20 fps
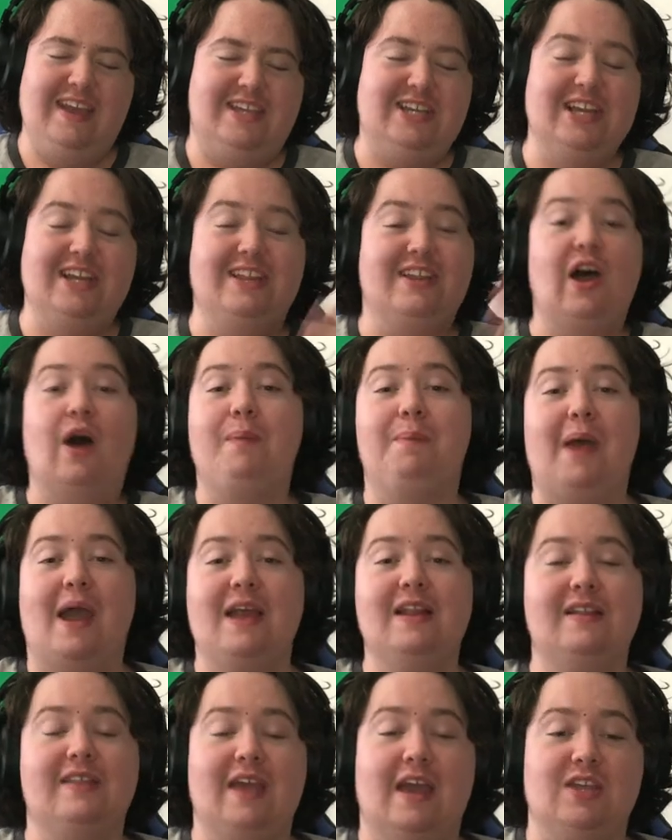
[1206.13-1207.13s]
She's not
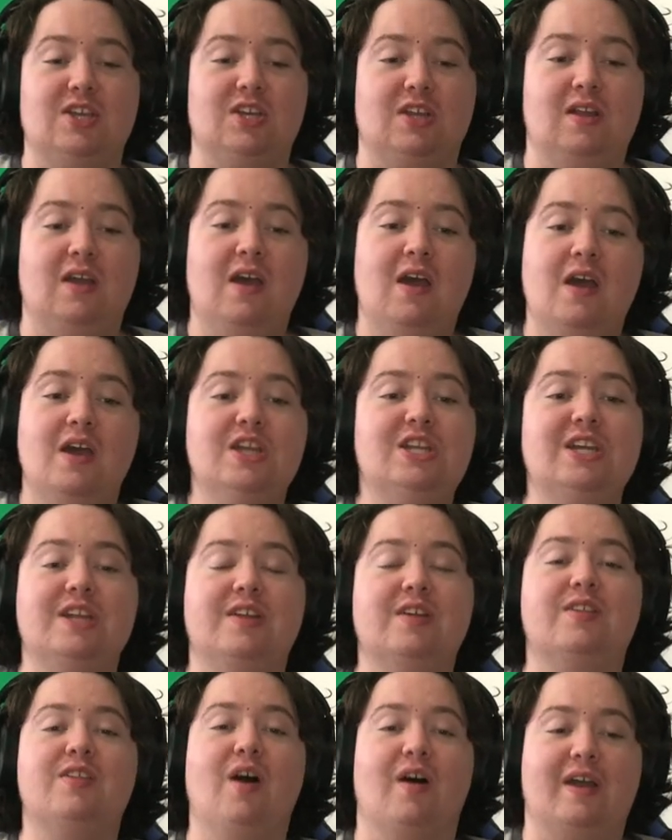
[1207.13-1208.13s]
paying attention. She
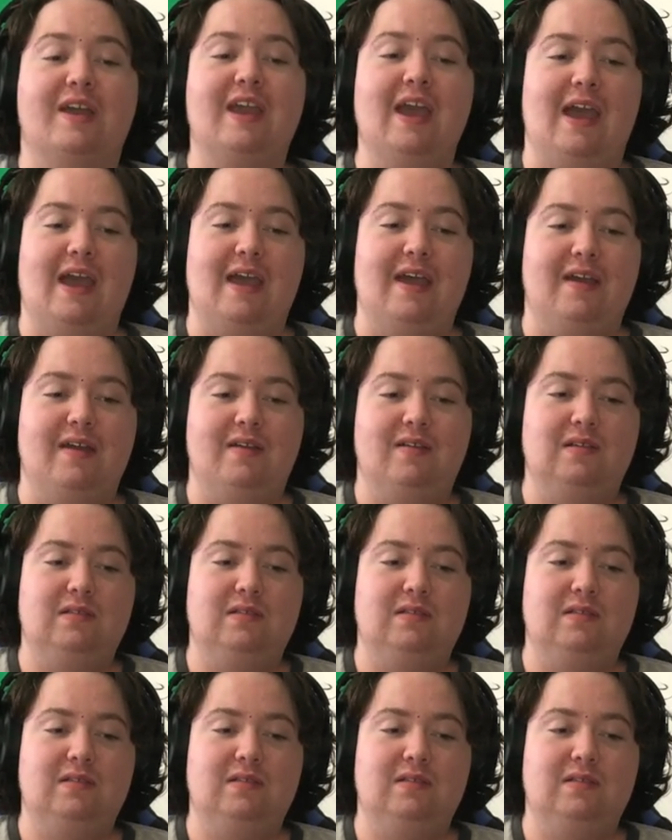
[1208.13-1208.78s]
does not care.